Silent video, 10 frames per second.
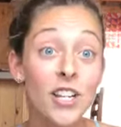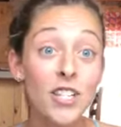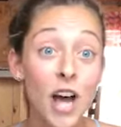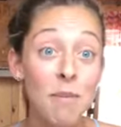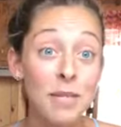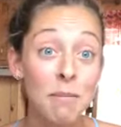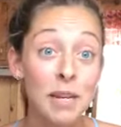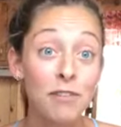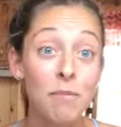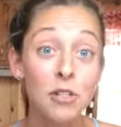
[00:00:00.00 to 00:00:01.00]
to stop
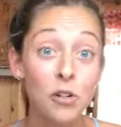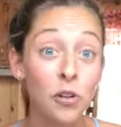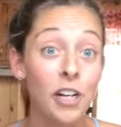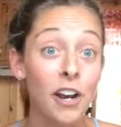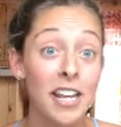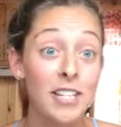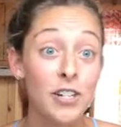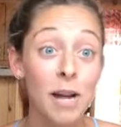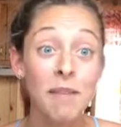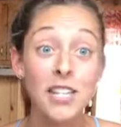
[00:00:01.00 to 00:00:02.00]
somebody from scrolling on
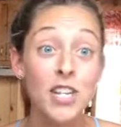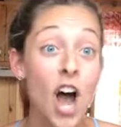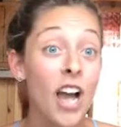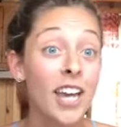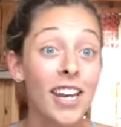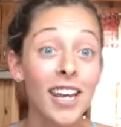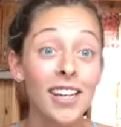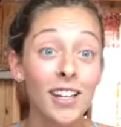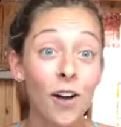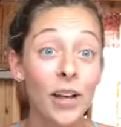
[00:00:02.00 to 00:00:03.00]
Instagram. That's not going
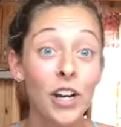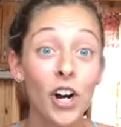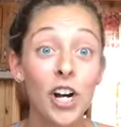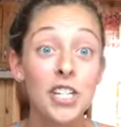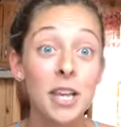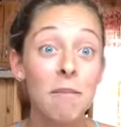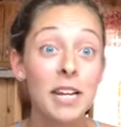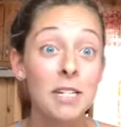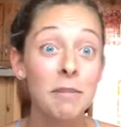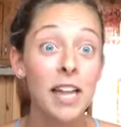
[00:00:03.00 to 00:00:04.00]
to, encourage
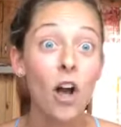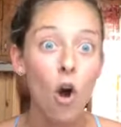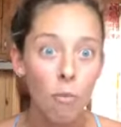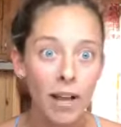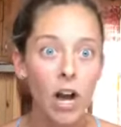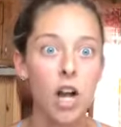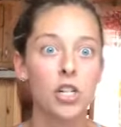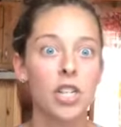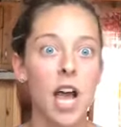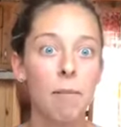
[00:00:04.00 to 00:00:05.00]
somebody to be like, oh my
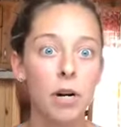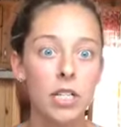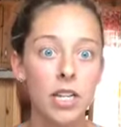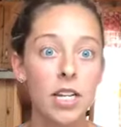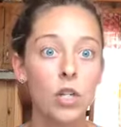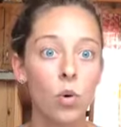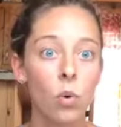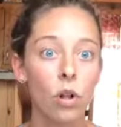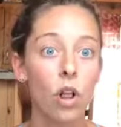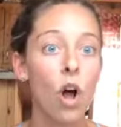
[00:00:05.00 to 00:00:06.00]
gosh, that person is
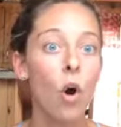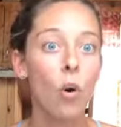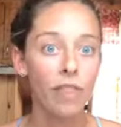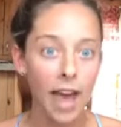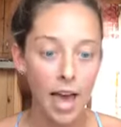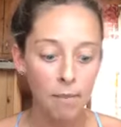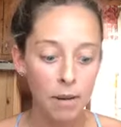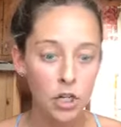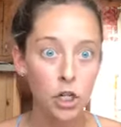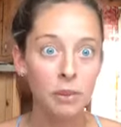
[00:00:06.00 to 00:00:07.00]
cool, or that
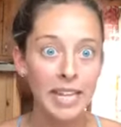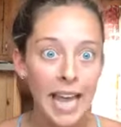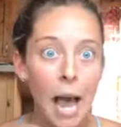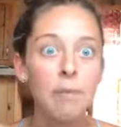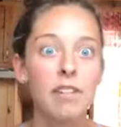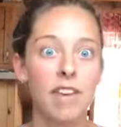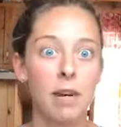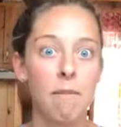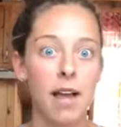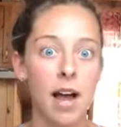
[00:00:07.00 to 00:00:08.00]
picture really
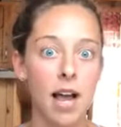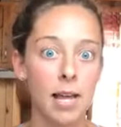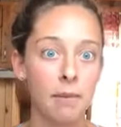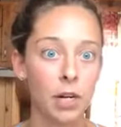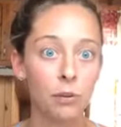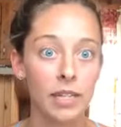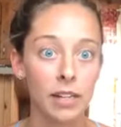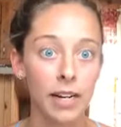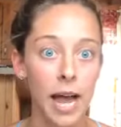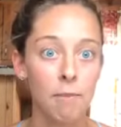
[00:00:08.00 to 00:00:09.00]
captivated my eye, I'm going to read
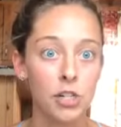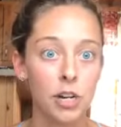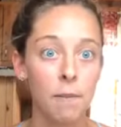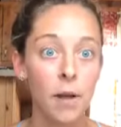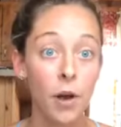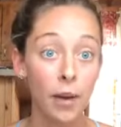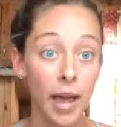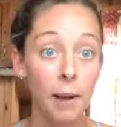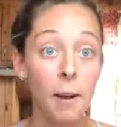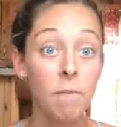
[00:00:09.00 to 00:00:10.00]
their caption,
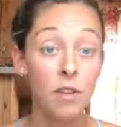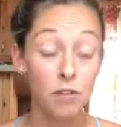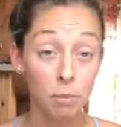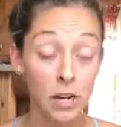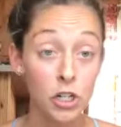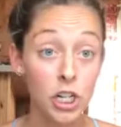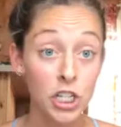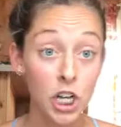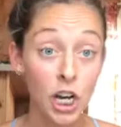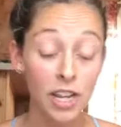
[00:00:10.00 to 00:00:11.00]
okay? If your picture
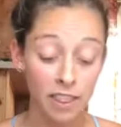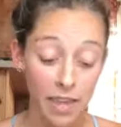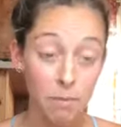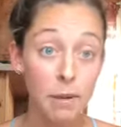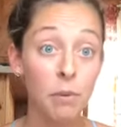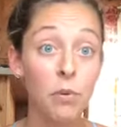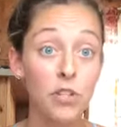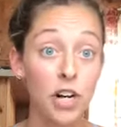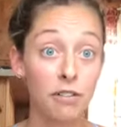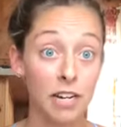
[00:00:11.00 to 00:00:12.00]
is good, then people will
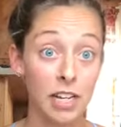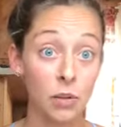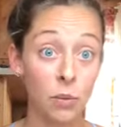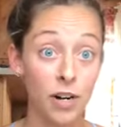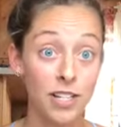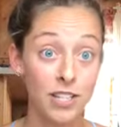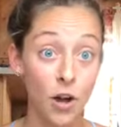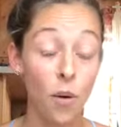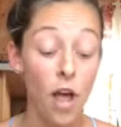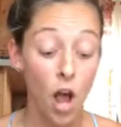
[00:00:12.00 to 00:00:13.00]
start reading the words.
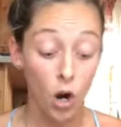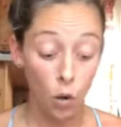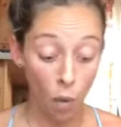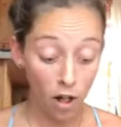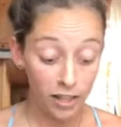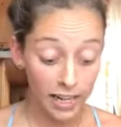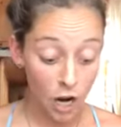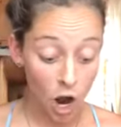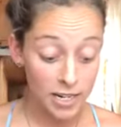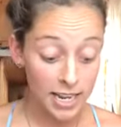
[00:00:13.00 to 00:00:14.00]
So quality
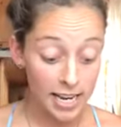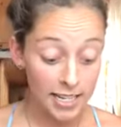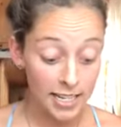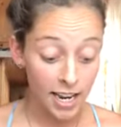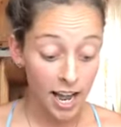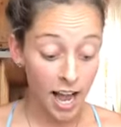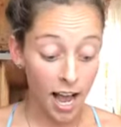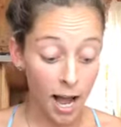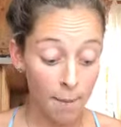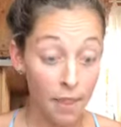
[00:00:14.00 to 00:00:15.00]
content,
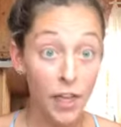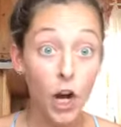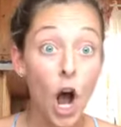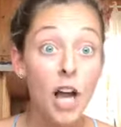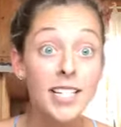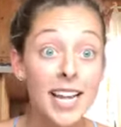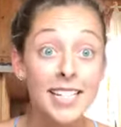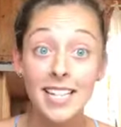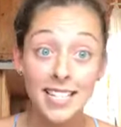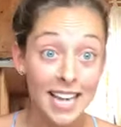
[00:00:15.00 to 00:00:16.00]
the
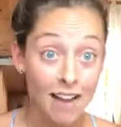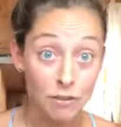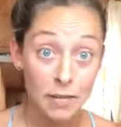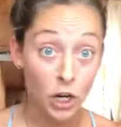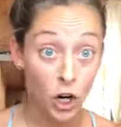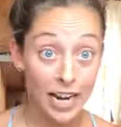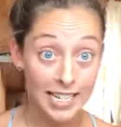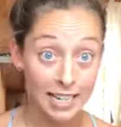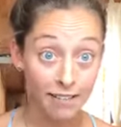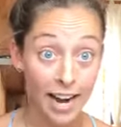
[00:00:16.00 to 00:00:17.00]
content doesn't have to be
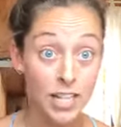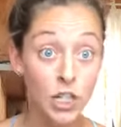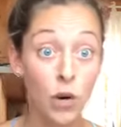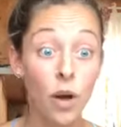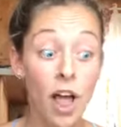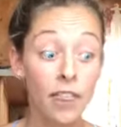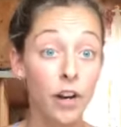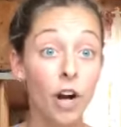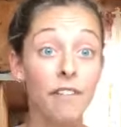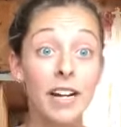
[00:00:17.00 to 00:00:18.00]
crazy, right? So
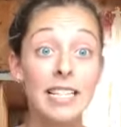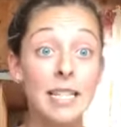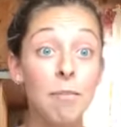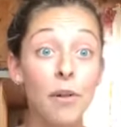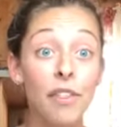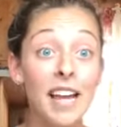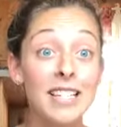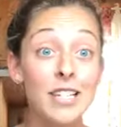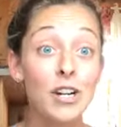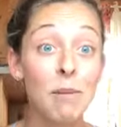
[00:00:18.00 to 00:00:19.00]
there are very simple
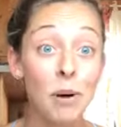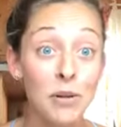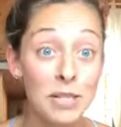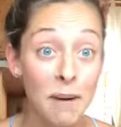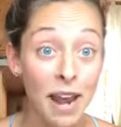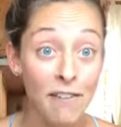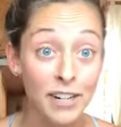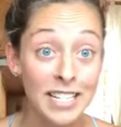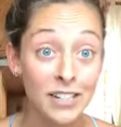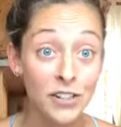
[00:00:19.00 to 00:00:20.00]
things that you can post about
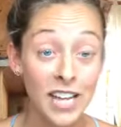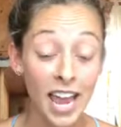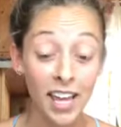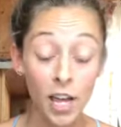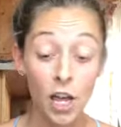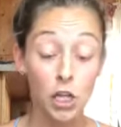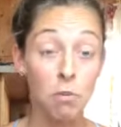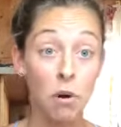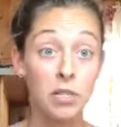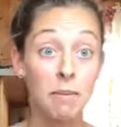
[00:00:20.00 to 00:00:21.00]
every single day.
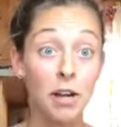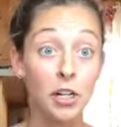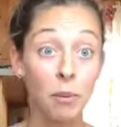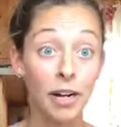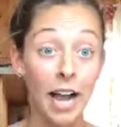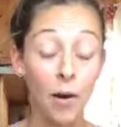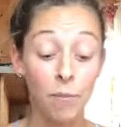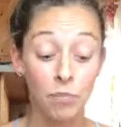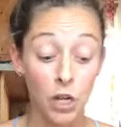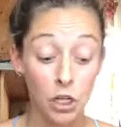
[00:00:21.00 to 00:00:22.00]
You post about your
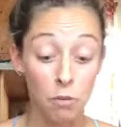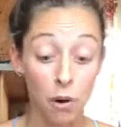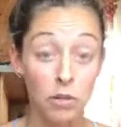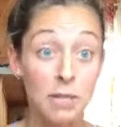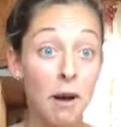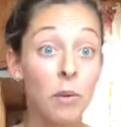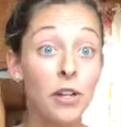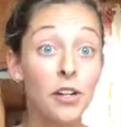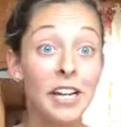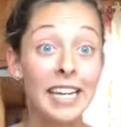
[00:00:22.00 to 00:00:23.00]
workout, you post about
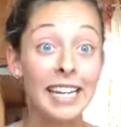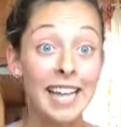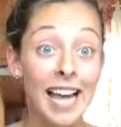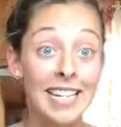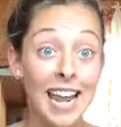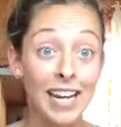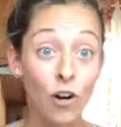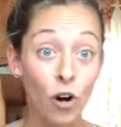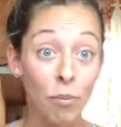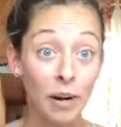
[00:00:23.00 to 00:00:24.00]
what you're eating that day and
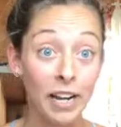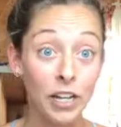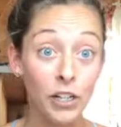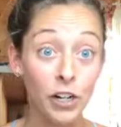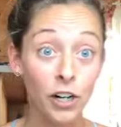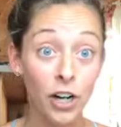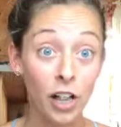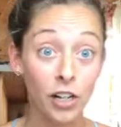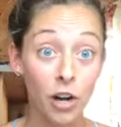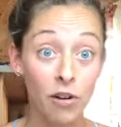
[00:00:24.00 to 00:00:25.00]
incorporating your
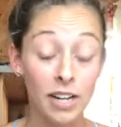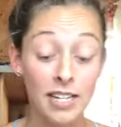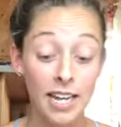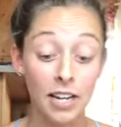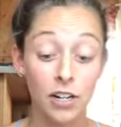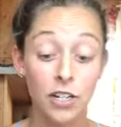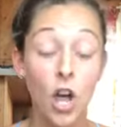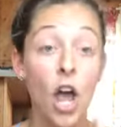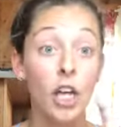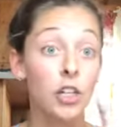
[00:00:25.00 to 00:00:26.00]
color-coded containers,
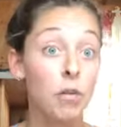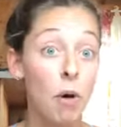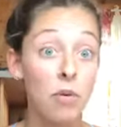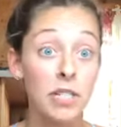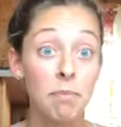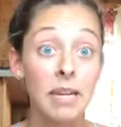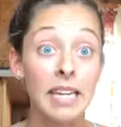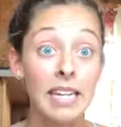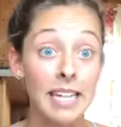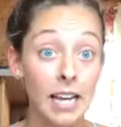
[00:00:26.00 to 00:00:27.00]
and you post a
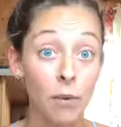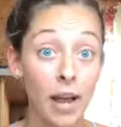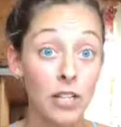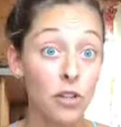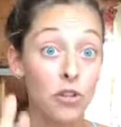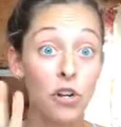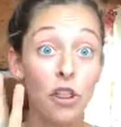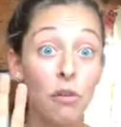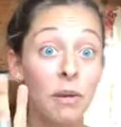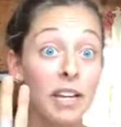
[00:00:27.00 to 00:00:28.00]
PD takeaway. So those are
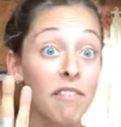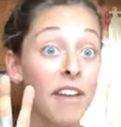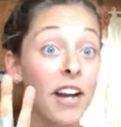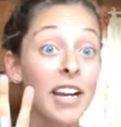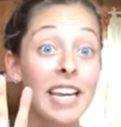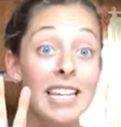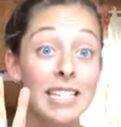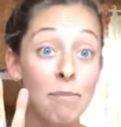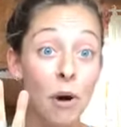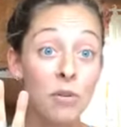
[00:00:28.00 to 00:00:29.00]
3 very
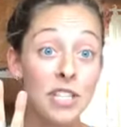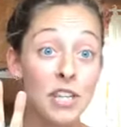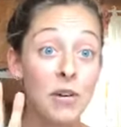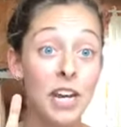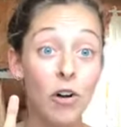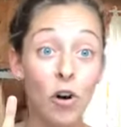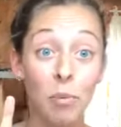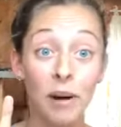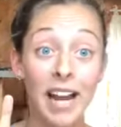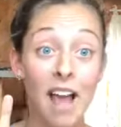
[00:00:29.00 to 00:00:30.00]
easy posts that you can
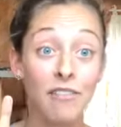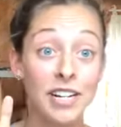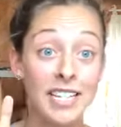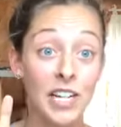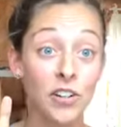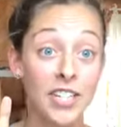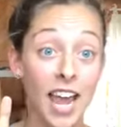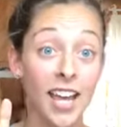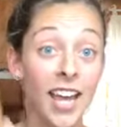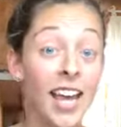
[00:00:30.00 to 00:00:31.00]
incorporate every single day.